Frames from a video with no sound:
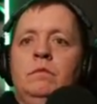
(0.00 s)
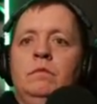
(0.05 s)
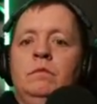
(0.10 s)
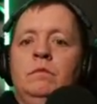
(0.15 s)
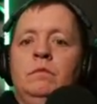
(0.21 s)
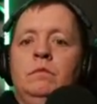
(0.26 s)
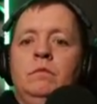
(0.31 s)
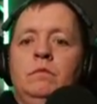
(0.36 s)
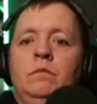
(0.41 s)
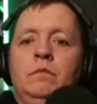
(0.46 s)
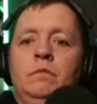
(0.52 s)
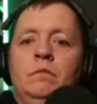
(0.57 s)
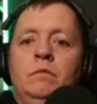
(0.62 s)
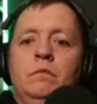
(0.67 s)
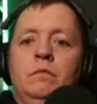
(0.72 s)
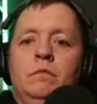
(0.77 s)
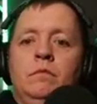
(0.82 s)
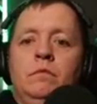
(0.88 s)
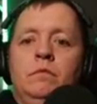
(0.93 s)

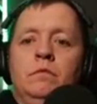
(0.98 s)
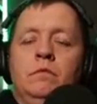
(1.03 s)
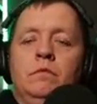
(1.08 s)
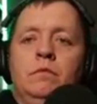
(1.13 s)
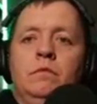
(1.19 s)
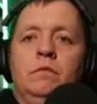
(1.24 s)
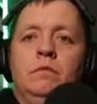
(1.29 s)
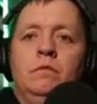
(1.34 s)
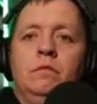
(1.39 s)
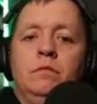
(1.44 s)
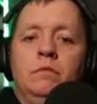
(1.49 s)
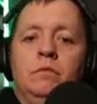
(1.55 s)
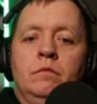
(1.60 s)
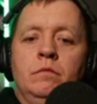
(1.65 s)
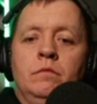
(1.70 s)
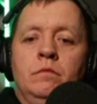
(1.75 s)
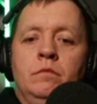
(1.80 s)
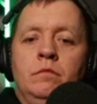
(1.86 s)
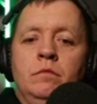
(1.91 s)

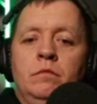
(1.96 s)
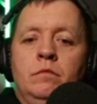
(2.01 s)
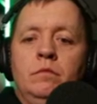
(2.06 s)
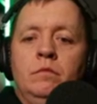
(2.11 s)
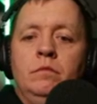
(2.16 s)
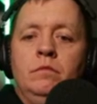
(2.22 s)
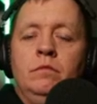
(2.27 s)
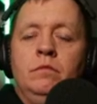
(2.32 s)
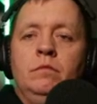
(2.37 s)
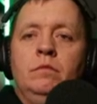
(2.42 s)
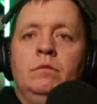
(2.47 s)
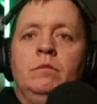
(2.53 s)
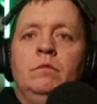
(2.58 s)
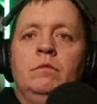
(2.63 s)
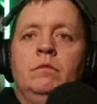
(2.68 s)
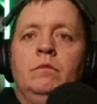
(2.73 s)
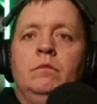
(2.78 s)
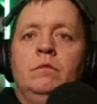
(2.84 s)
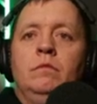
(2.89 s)

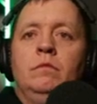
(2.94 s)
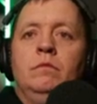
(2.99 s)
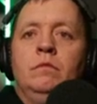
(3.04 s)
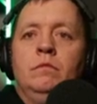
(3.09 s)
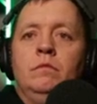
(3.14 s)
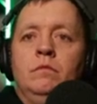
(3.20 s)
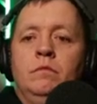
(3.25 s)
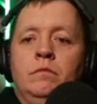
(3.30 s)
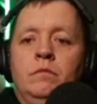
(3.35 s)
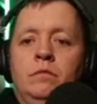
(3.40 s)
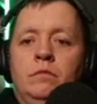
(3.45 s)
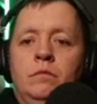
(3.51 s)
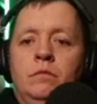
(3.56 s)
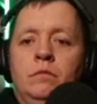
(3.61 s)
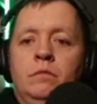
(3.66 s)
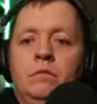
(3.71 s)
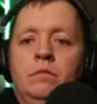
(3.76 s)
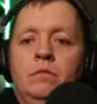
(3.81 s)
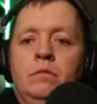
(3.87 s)

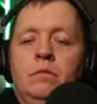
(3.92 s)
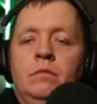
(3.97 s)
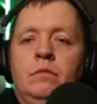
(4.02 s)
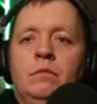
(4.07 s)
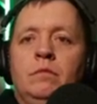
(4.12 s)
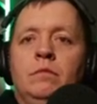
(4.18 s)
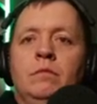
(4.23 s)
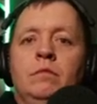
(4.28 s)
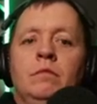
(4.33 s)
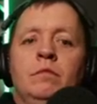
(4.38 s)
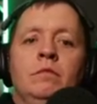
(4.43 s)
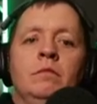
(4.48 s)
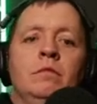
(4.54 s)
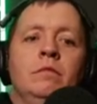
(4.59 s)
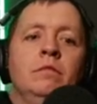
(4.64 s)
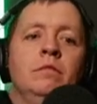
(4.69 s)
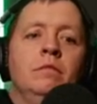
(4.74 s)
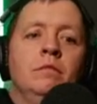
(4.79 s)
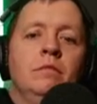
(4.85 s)

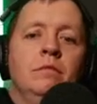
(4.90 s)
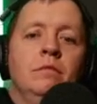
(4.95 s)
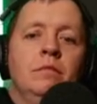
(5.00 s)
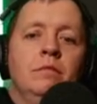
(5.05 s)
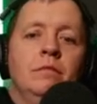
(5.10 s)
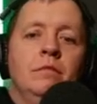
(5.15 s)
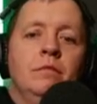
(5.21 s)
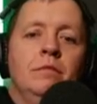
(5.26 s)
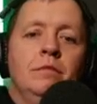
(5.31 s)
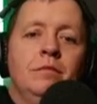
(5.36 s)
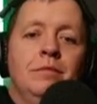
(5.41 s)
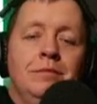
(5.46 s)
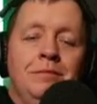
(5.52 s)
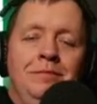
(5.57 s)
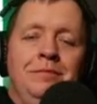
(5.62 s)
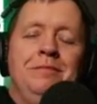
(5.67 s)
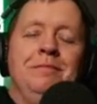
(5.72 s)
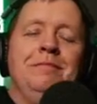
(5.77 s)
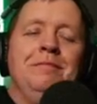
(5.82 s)

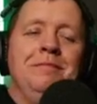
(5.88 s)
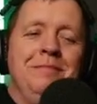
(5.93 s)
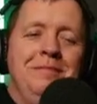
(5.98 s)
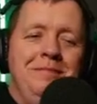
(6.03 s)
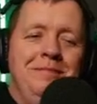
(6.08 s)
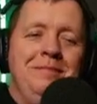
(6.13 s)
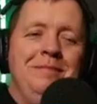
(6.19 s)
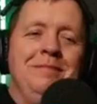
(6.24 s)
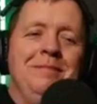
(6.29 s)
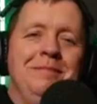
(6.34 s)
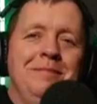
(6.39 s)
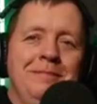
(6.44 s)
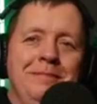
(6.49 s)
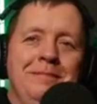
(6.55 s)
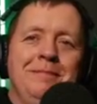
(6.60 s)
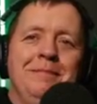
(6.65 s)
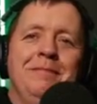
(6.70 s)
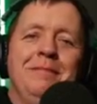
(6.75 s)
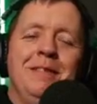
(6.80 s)
(silent)